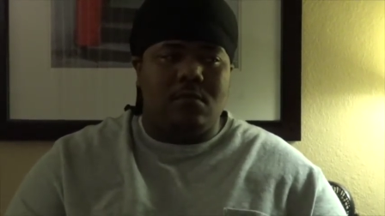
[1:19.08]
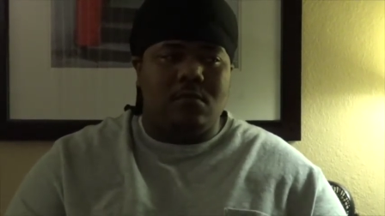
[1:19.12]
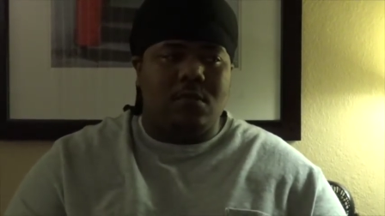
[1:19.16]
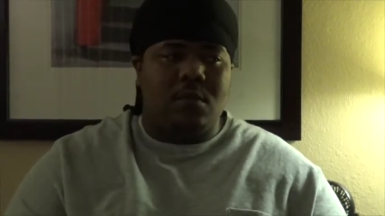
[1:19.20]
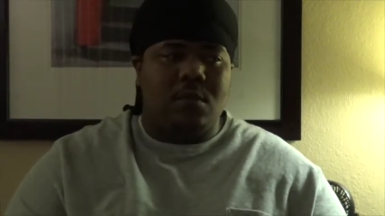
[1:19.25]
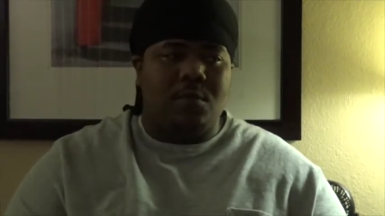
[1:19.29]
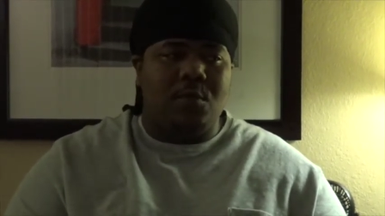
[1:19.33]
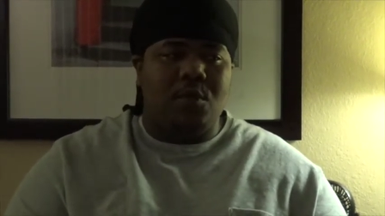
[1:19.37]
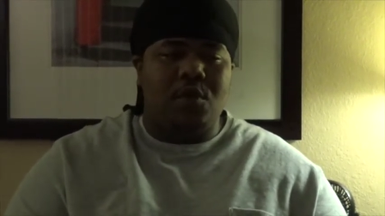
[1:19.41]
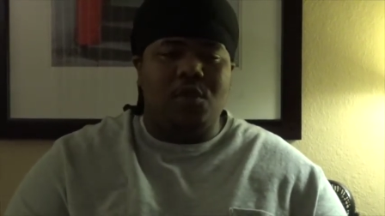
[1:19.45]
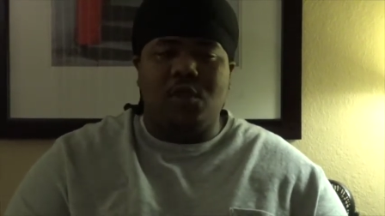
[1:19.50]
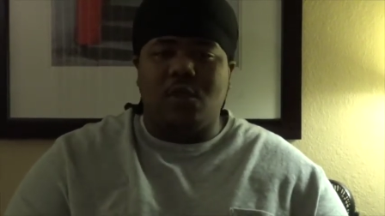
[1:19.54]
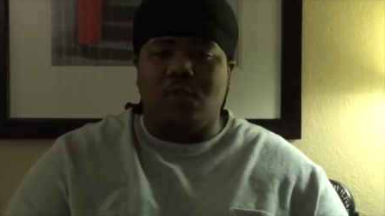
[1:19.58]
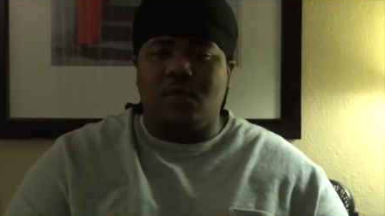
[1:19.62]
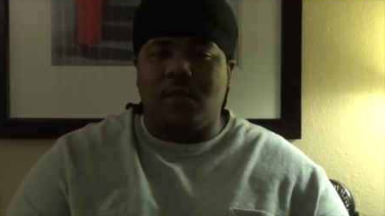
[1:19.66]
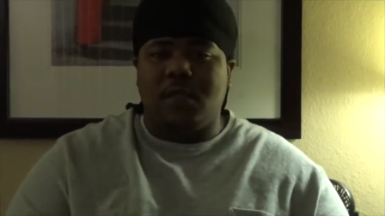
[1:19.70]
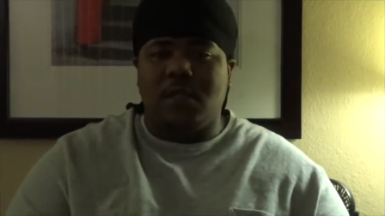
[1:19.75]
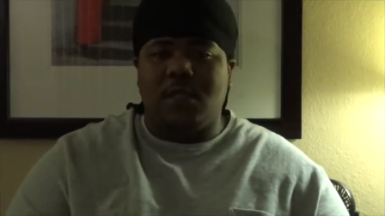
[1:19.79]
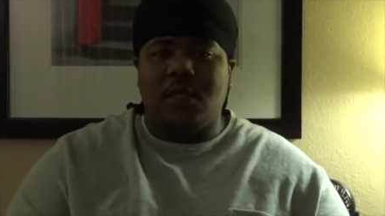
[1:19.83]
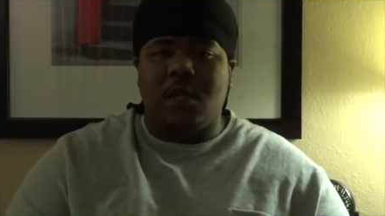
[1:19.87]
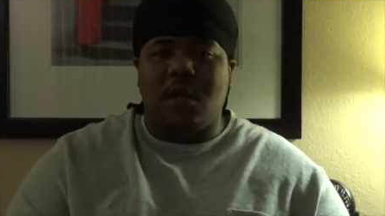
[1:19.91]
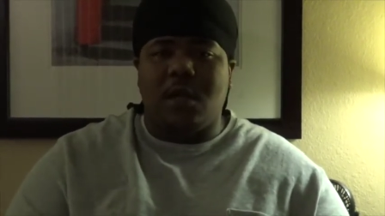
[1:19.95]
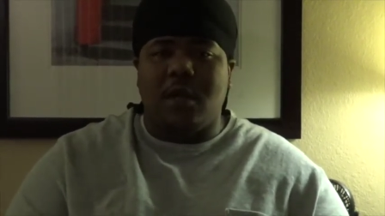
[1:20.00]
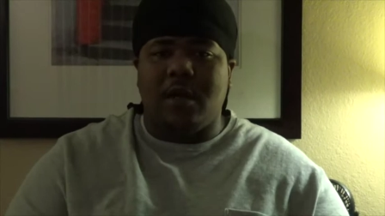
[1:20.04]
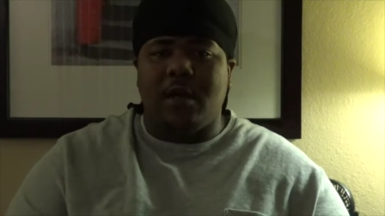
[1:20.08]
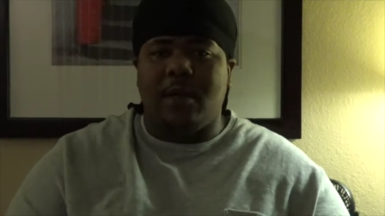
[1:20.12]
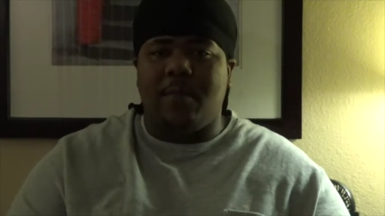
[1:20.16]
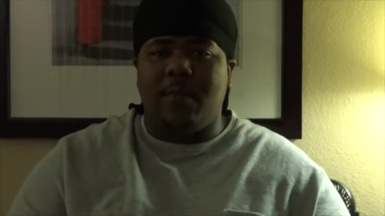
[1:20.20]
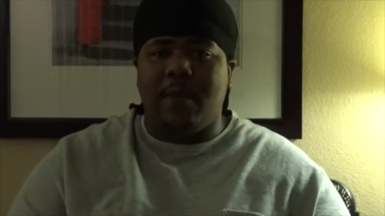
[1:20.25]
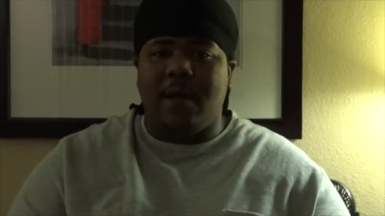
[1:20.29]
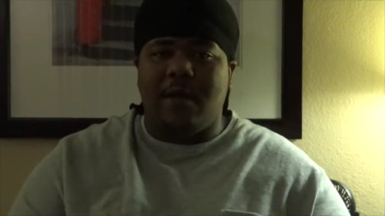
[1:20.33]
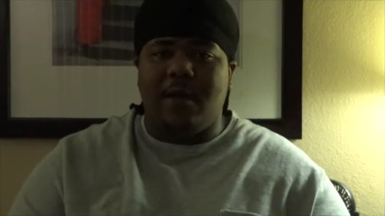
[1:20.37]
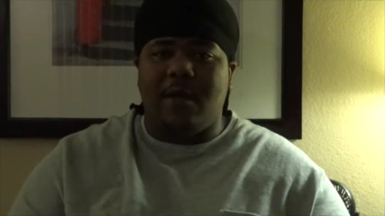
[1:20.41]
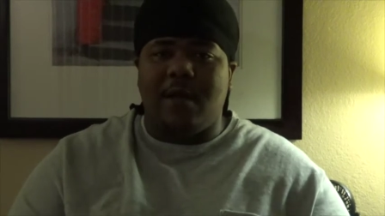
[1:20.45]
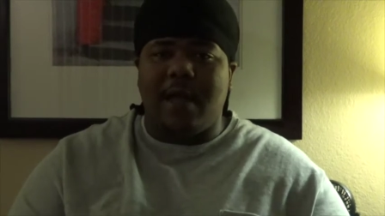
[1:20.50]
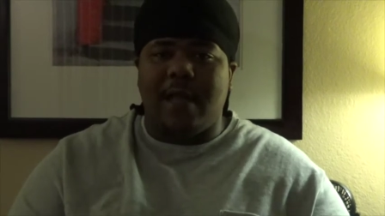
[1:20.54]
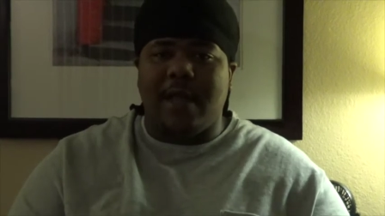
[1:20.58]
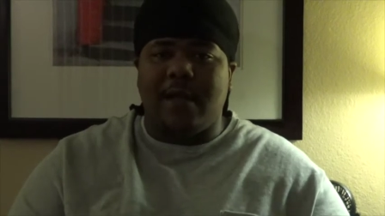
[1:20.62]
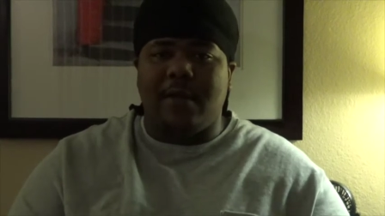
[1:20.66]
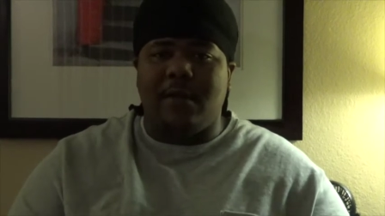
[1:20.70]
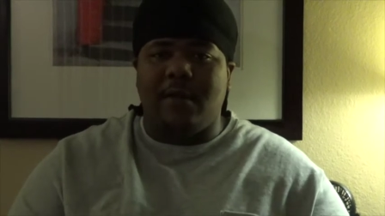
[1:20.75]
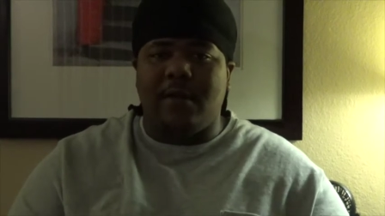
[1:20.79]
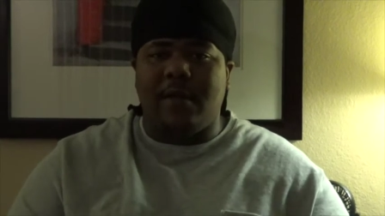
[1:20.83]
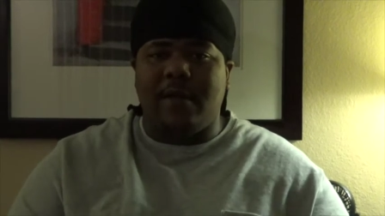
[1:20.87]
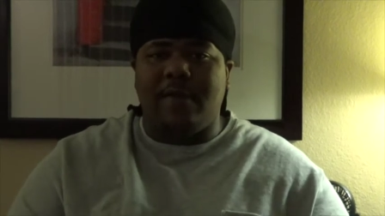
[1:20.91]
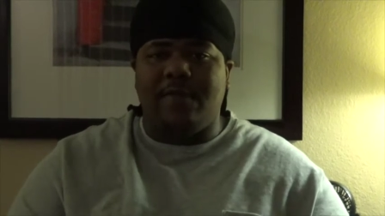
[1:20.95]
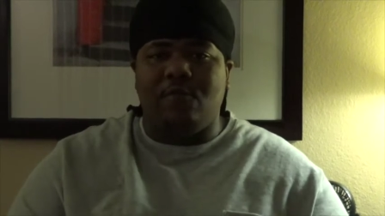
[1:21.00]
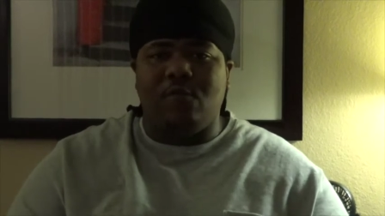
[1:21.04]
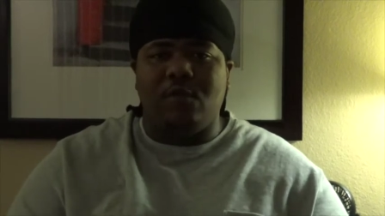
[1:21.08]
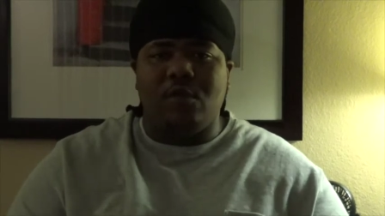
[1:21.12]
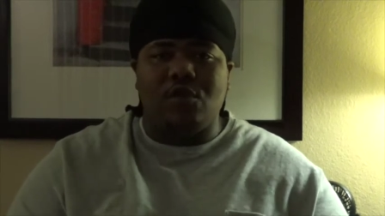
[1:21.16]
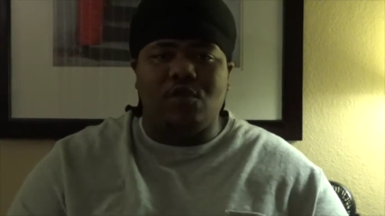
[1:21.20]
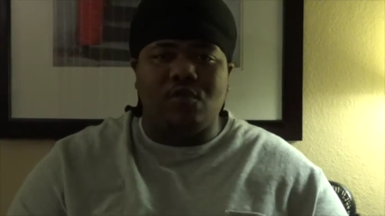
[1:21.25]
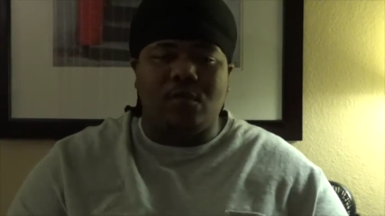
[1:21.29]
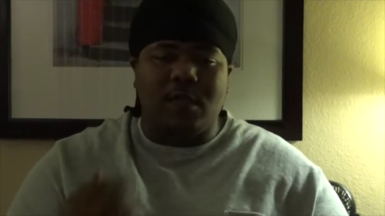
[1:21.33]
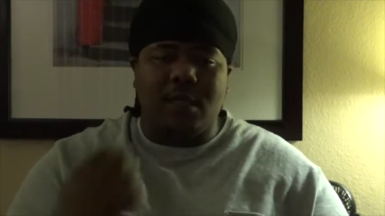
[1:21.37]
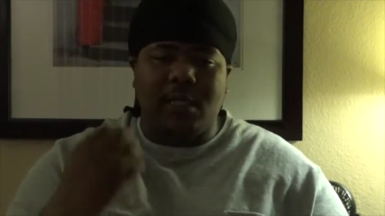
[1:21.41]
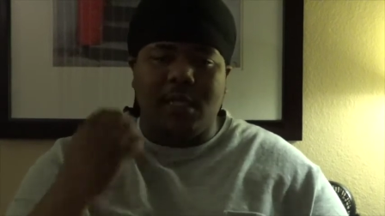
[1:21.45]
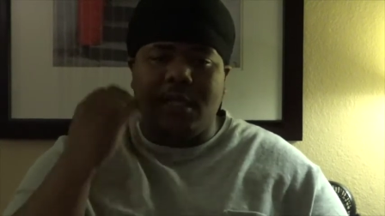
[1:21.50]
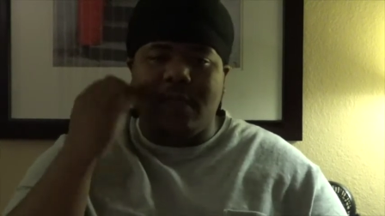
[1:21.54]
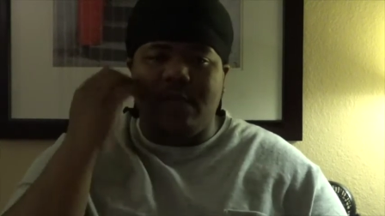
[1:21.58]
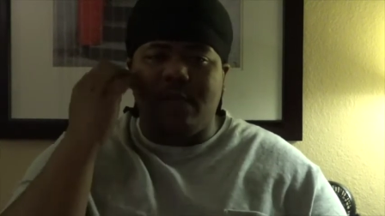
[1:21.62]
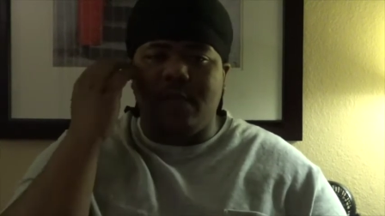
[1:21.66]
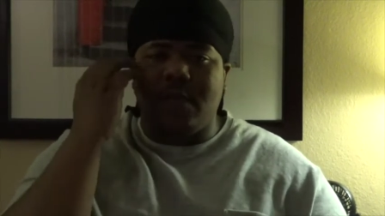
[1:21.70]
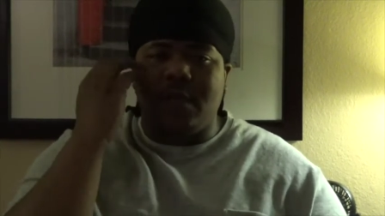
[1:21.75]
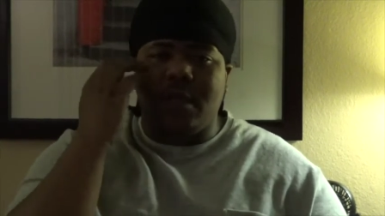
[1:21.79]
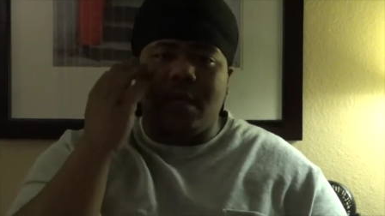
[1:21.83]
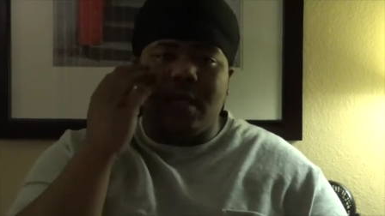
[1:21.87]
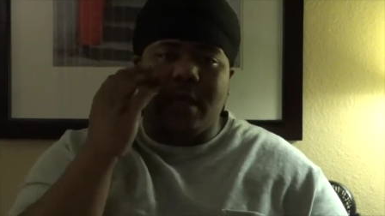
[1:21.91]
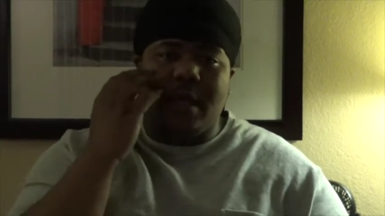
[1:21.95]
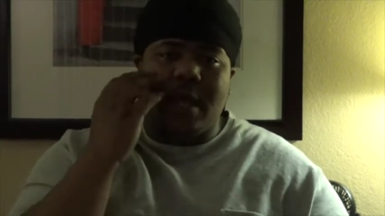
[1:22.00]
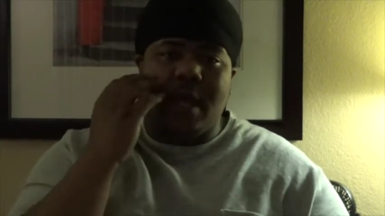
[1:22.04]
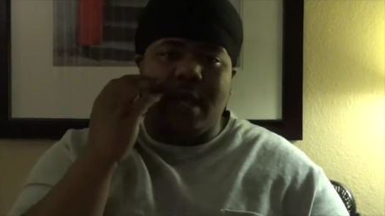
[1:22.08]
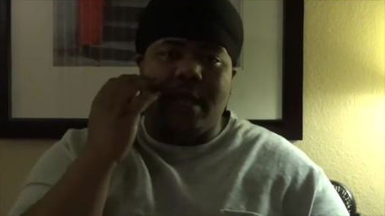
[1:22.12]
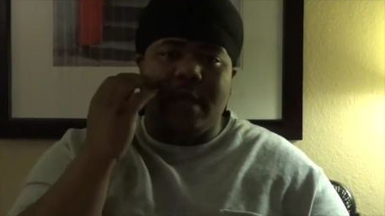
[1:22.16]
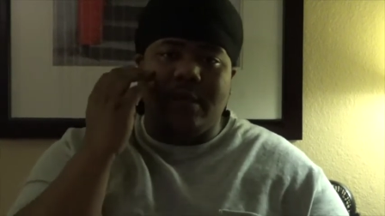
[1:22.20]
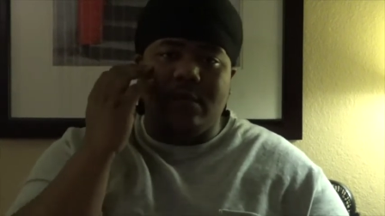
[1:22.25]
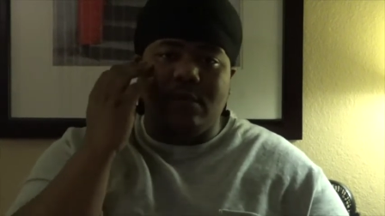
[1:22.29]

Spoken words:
the music was talking about, like if we was really living it or not.